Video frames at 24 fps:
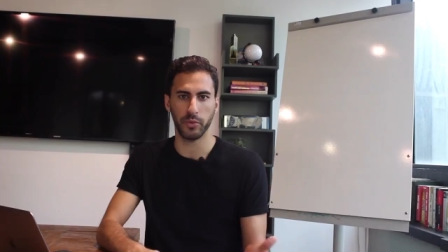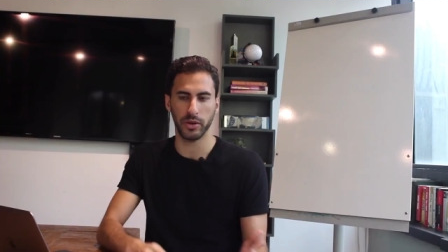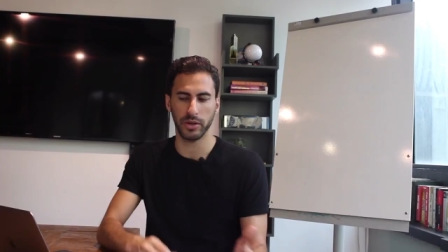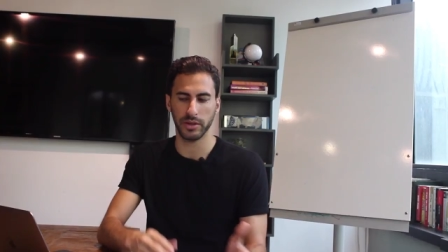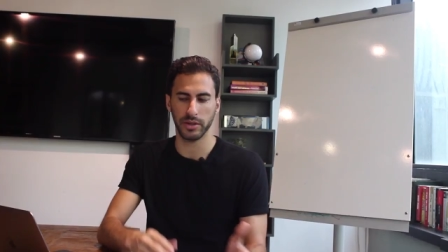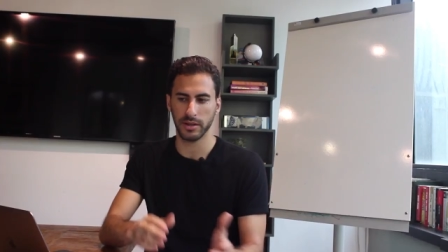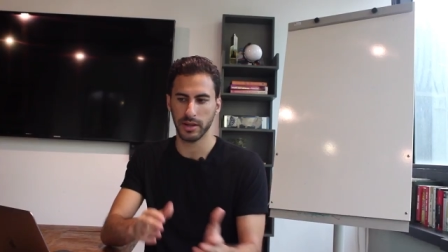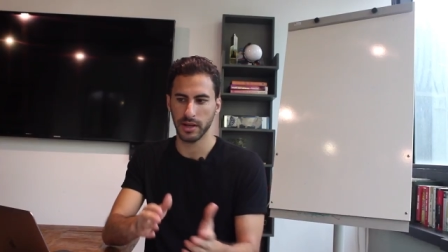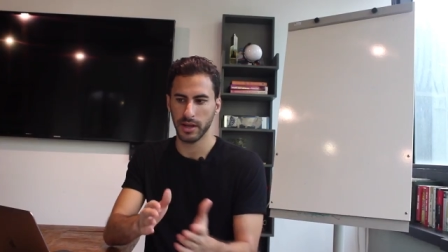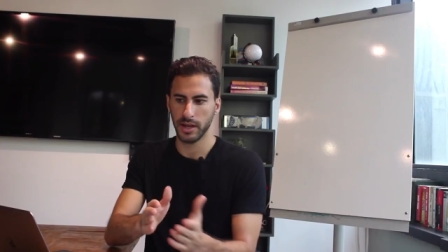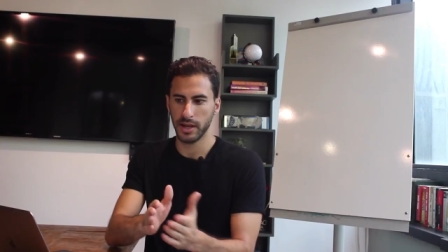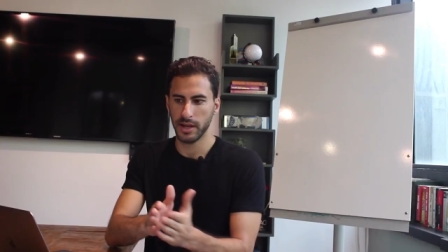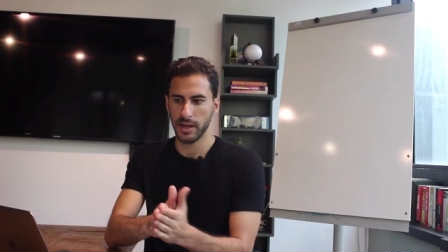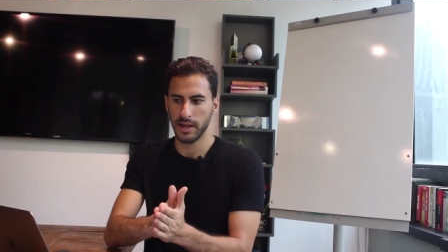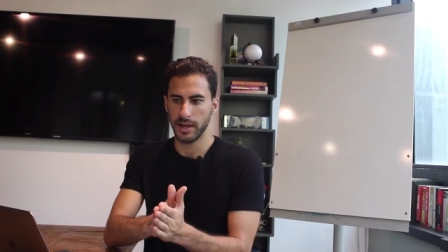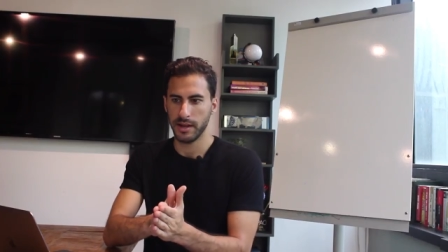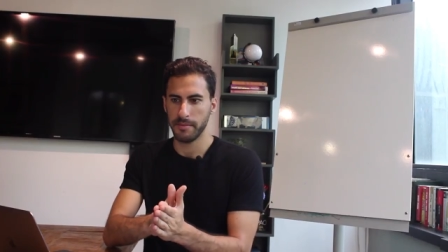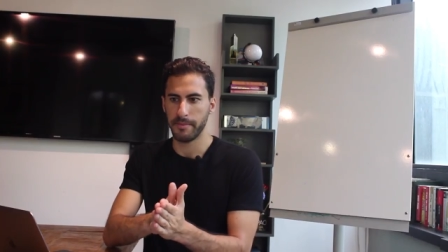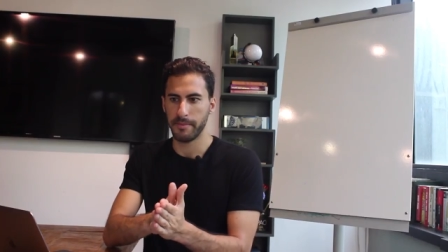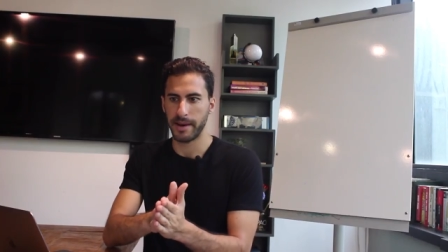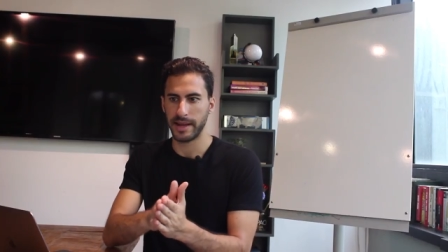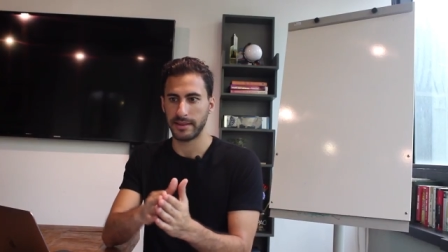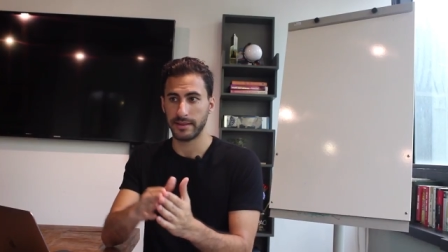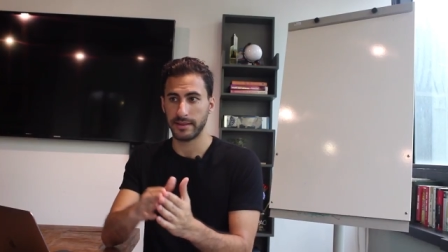want.
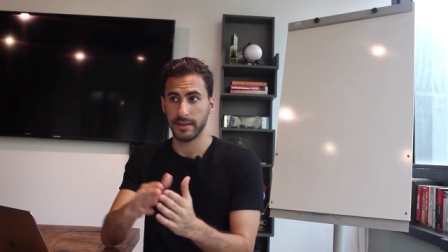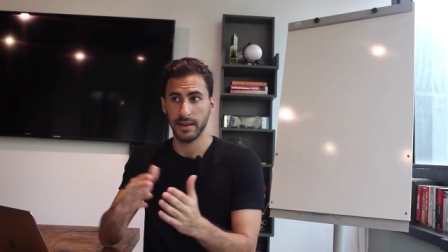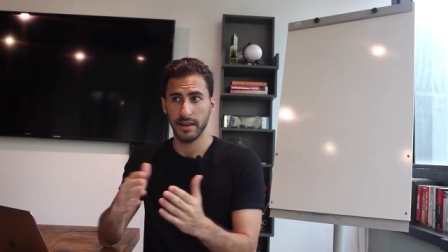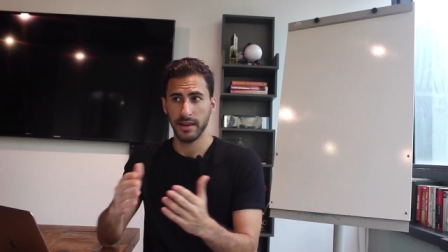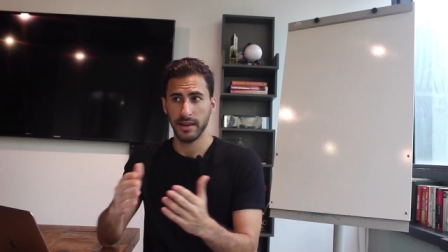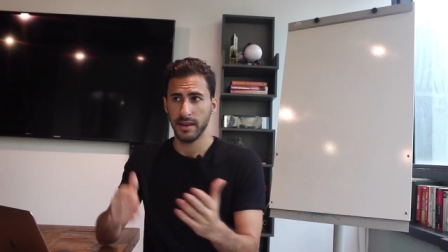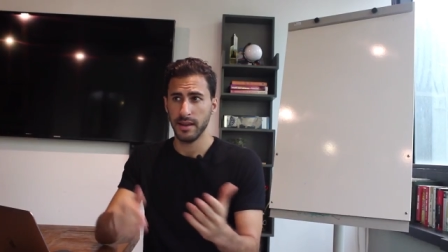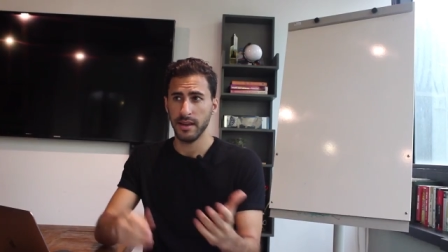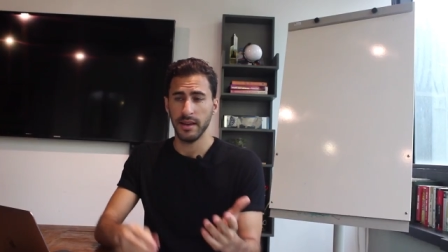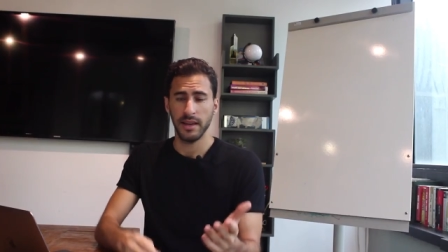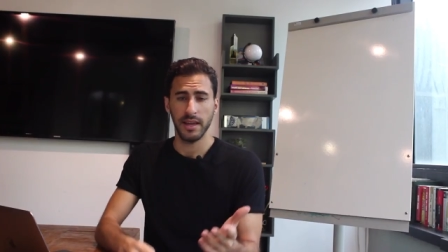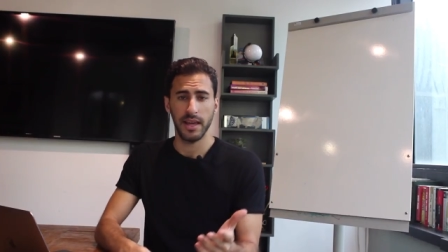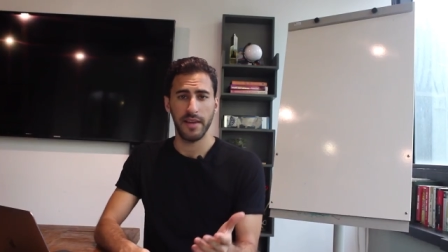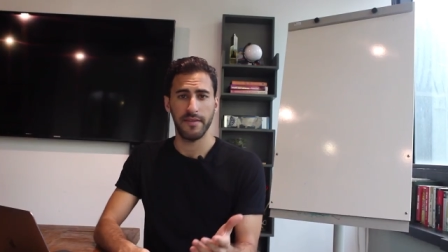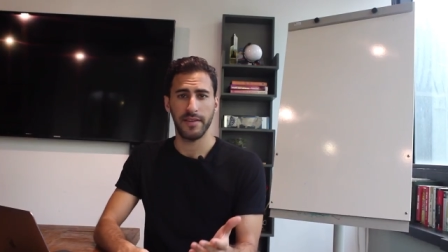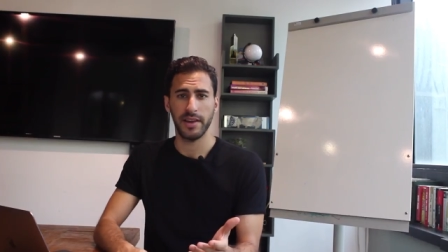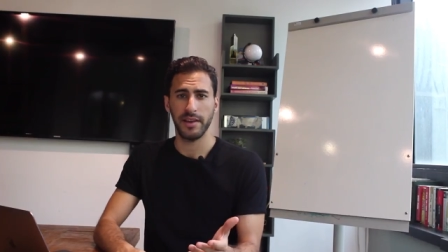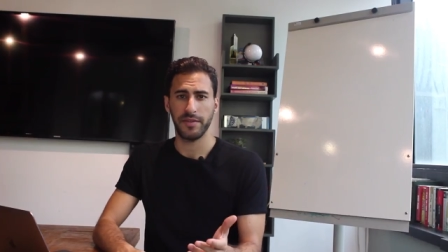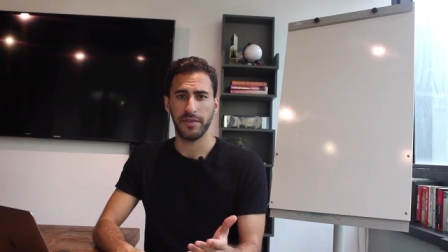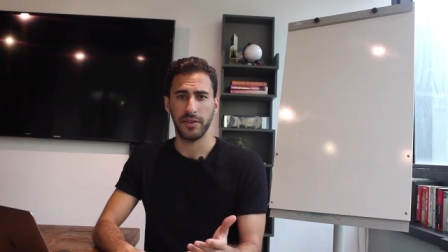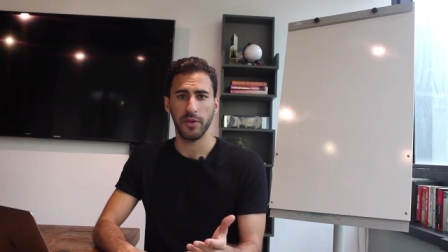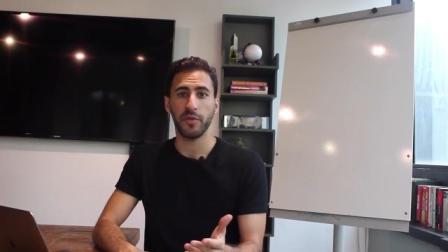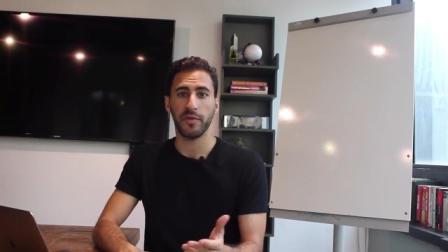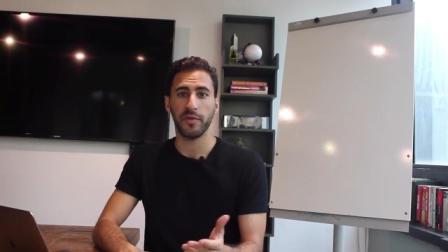But
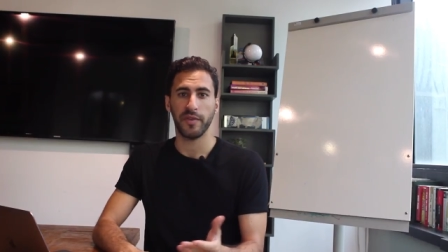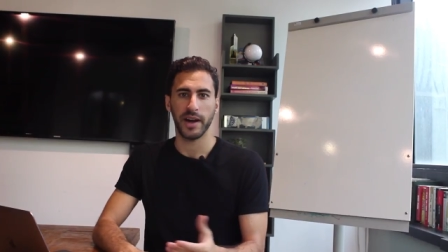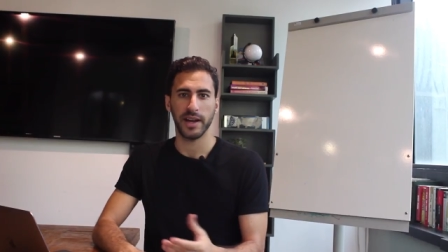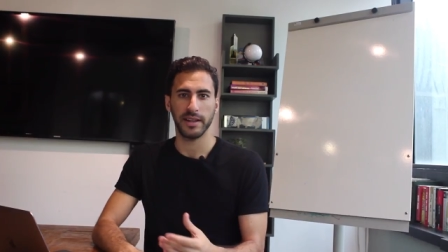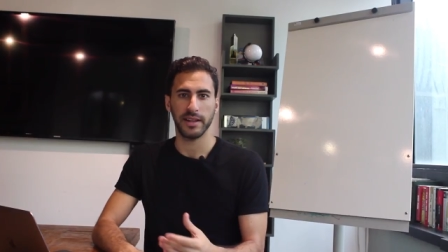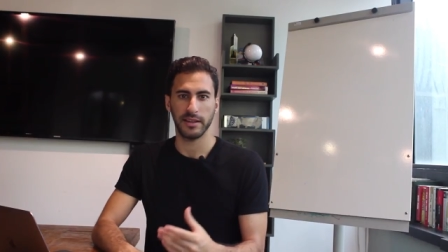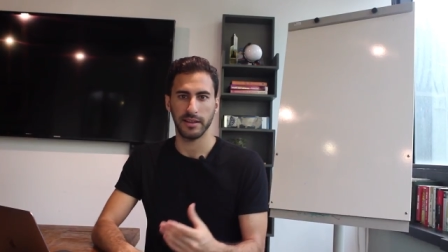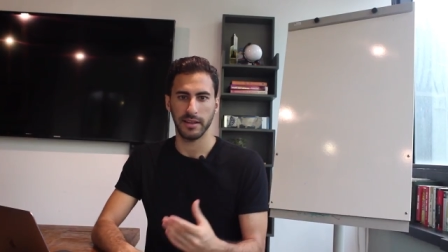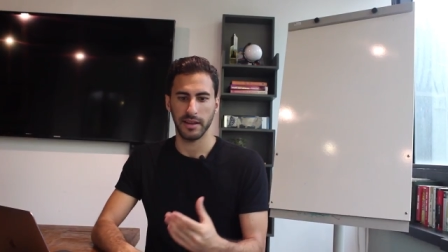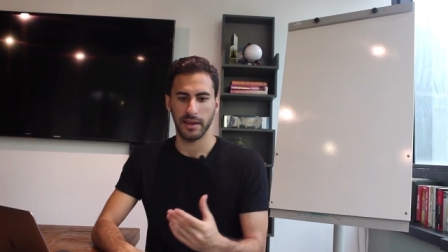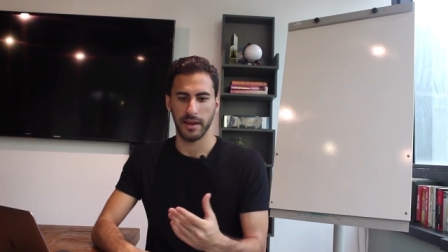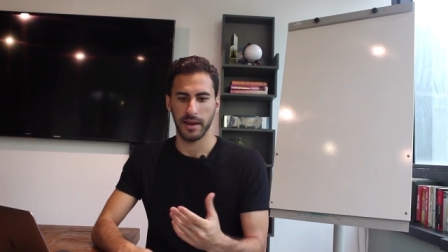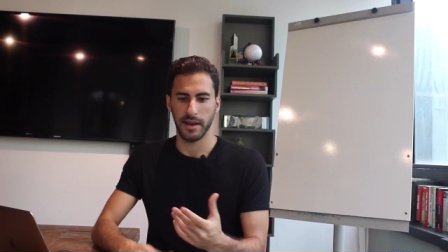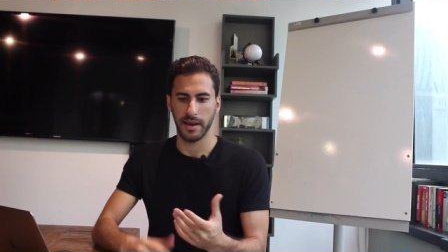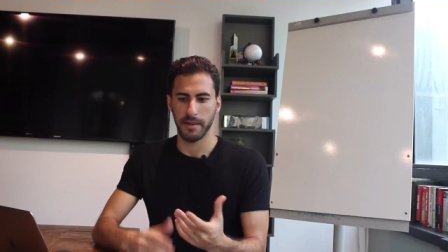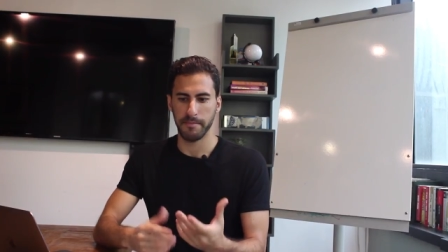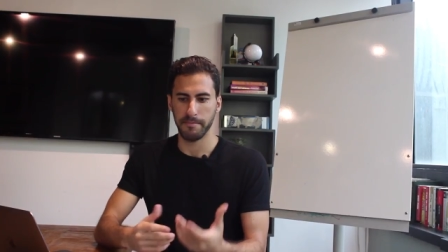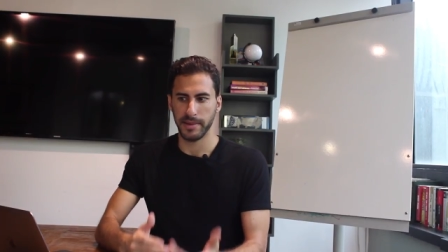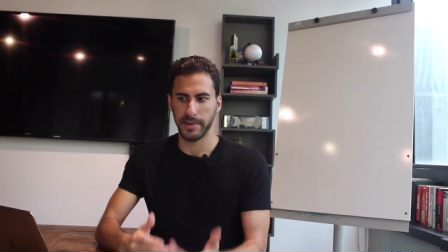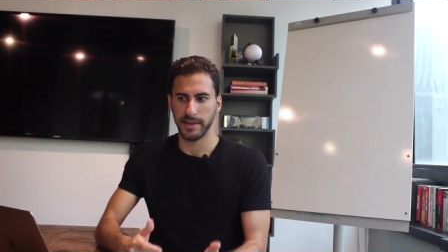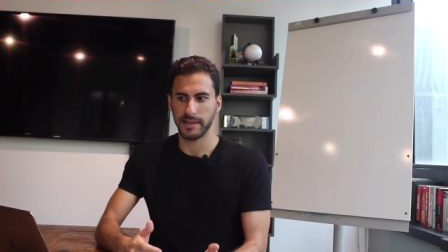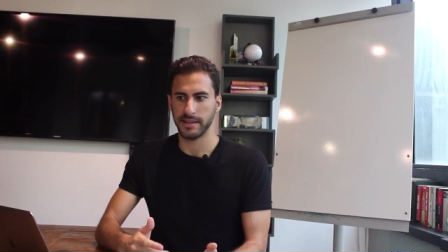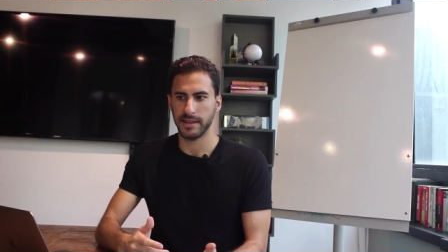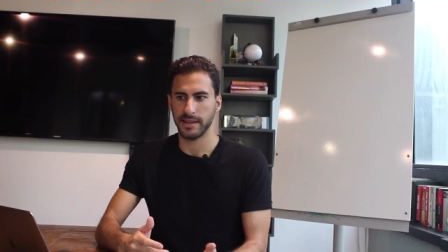even if you find a
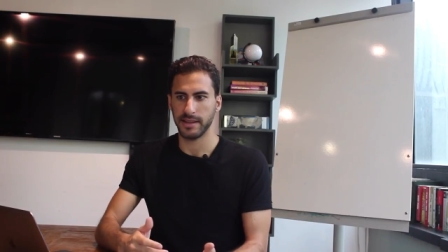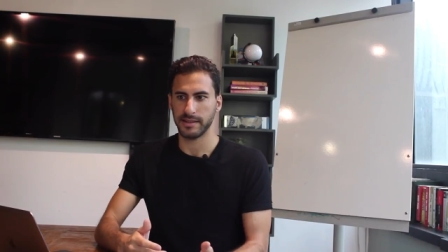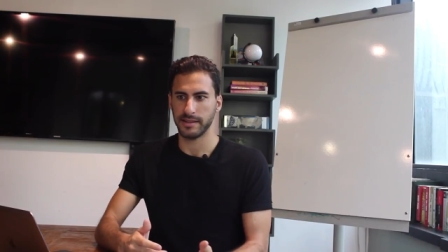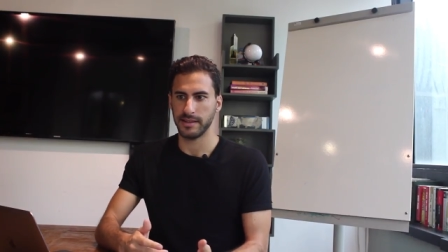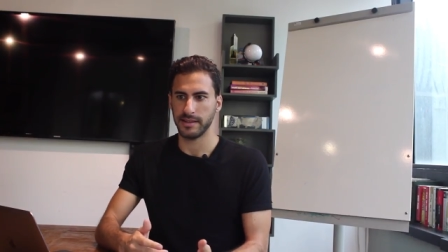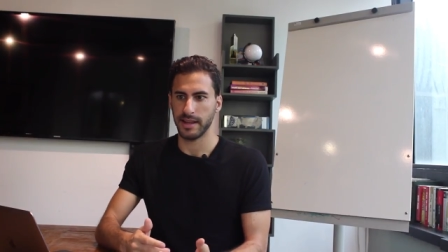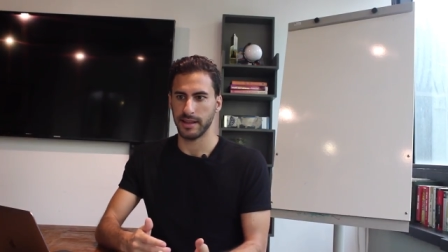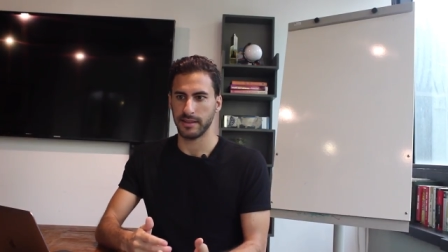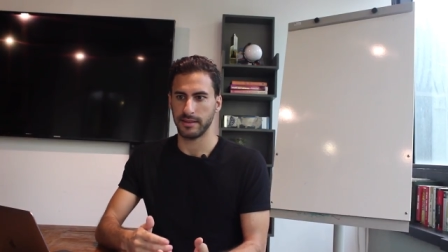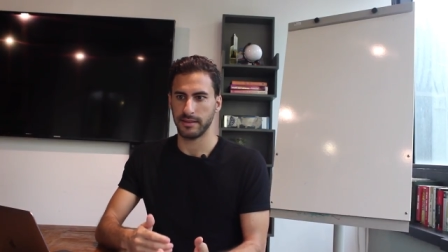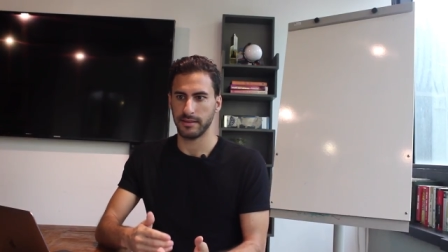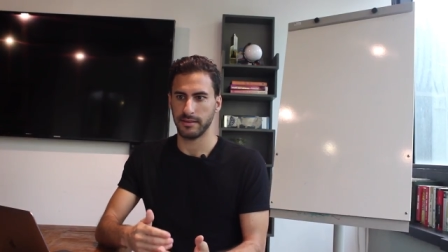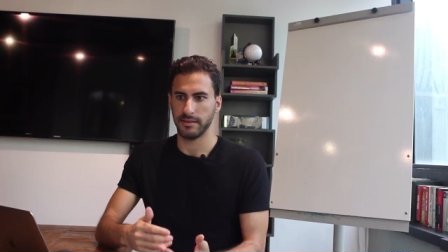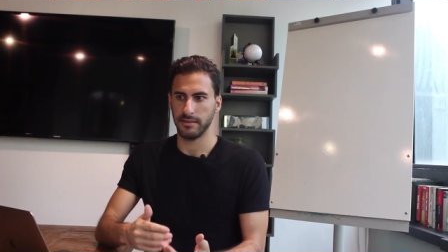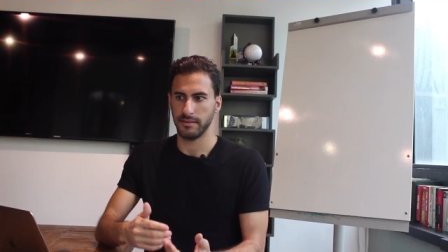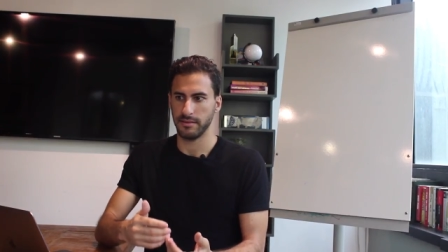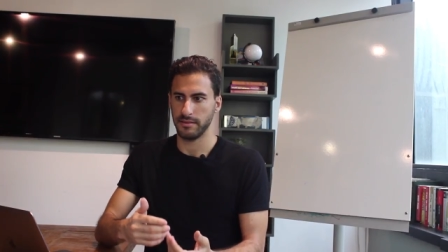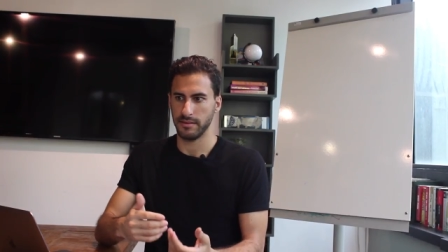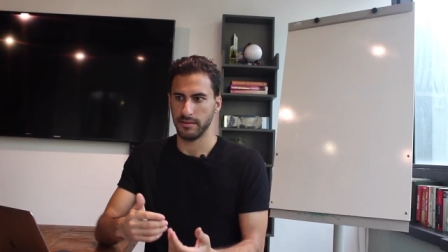business that